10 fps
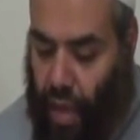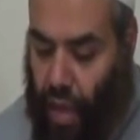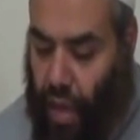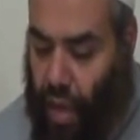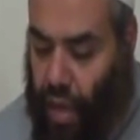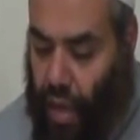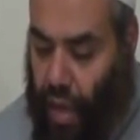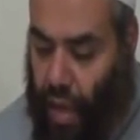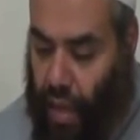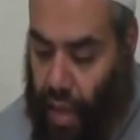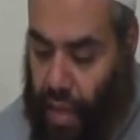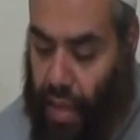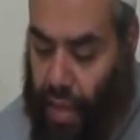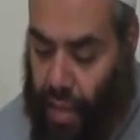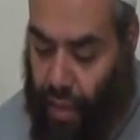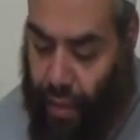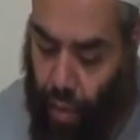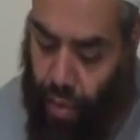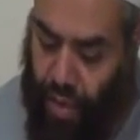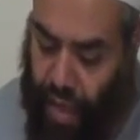And this is, of
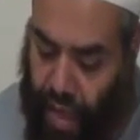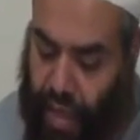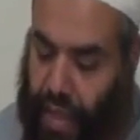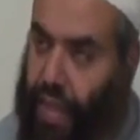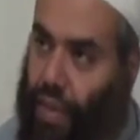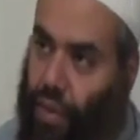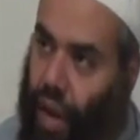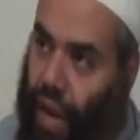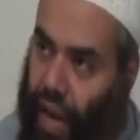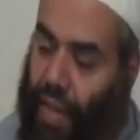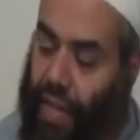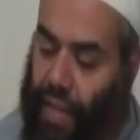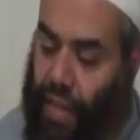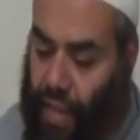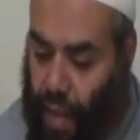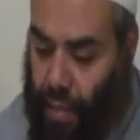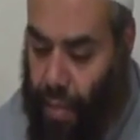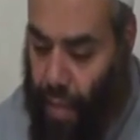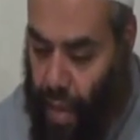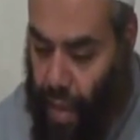course, negates or against the
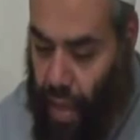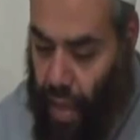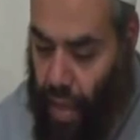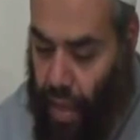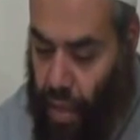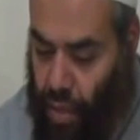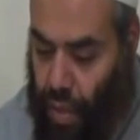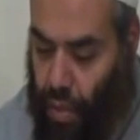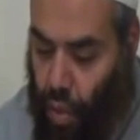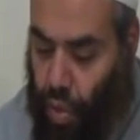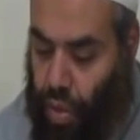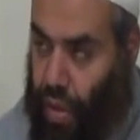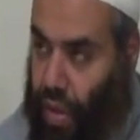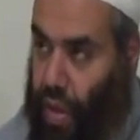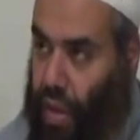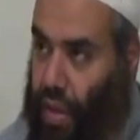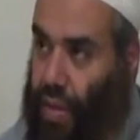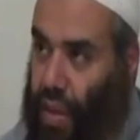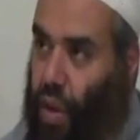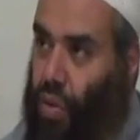sabr that we were ordered.
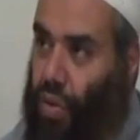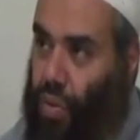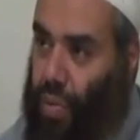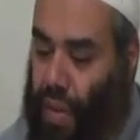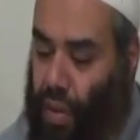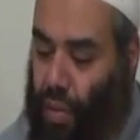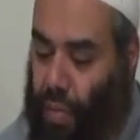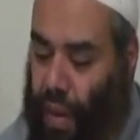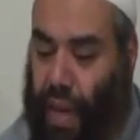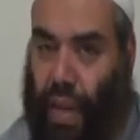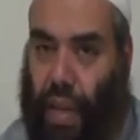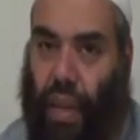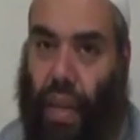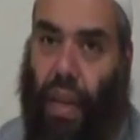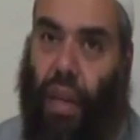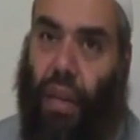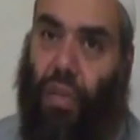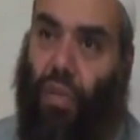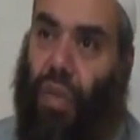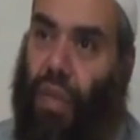Tasakhut, to be complaining,
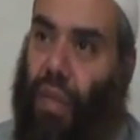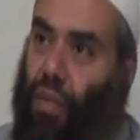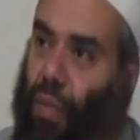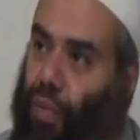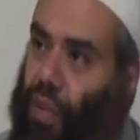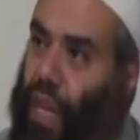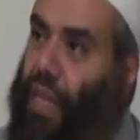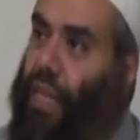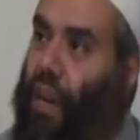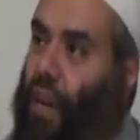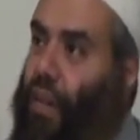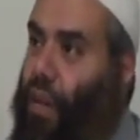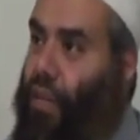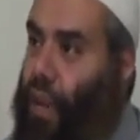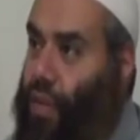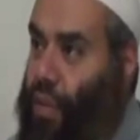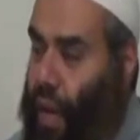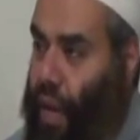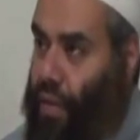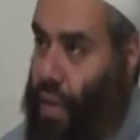to protest the qadr of Allah
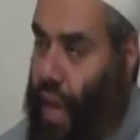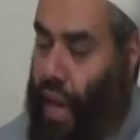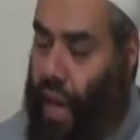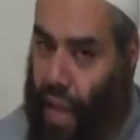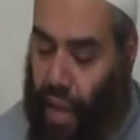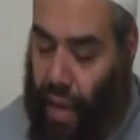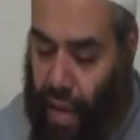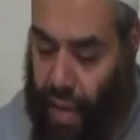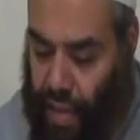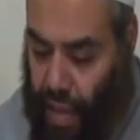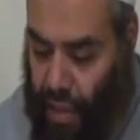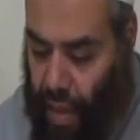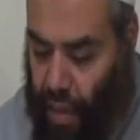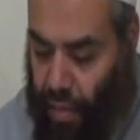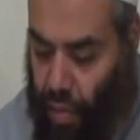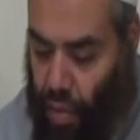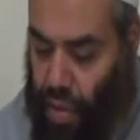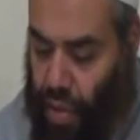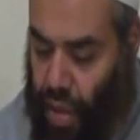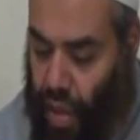subhanahu wa ta'ala, that negates the iman, of
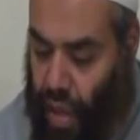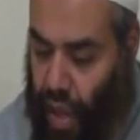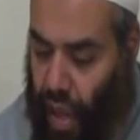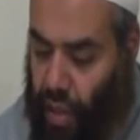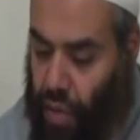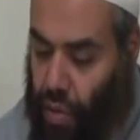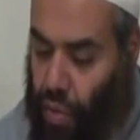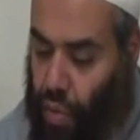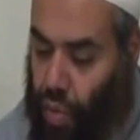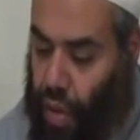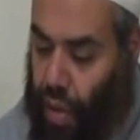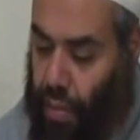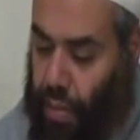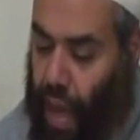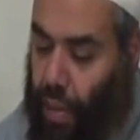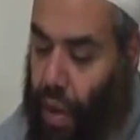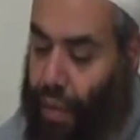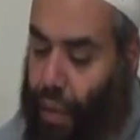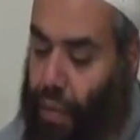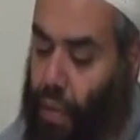course. And to be
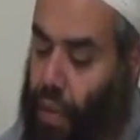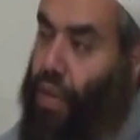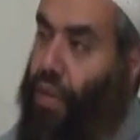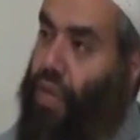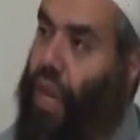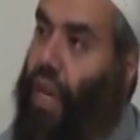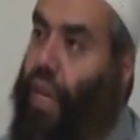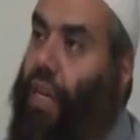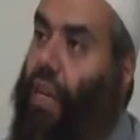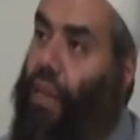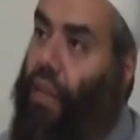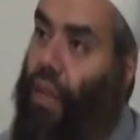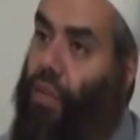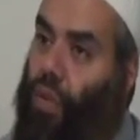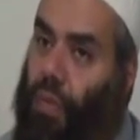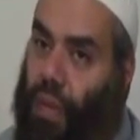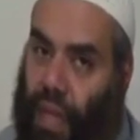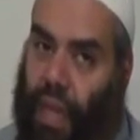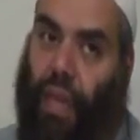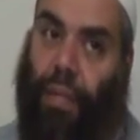away from the ways of jahiliyyah, not to
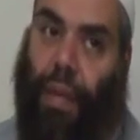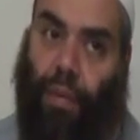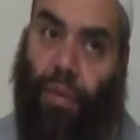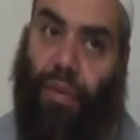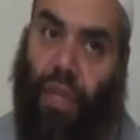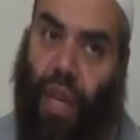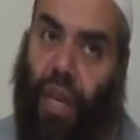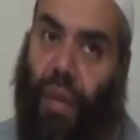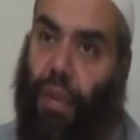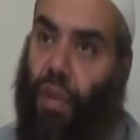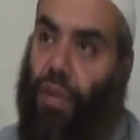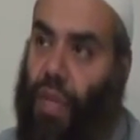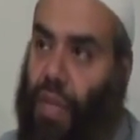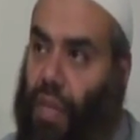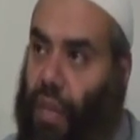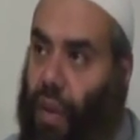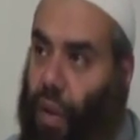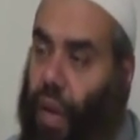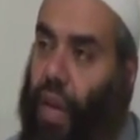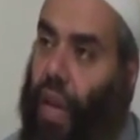imitate the peoples of jahiliyyah, because this is
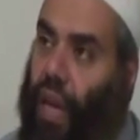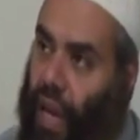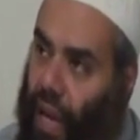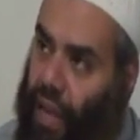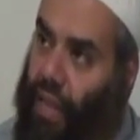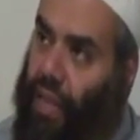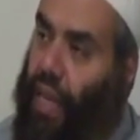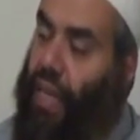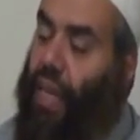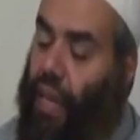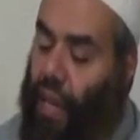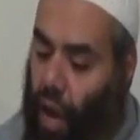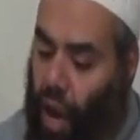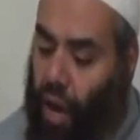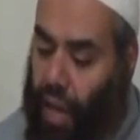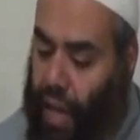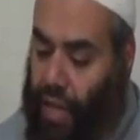their way. In this case and in all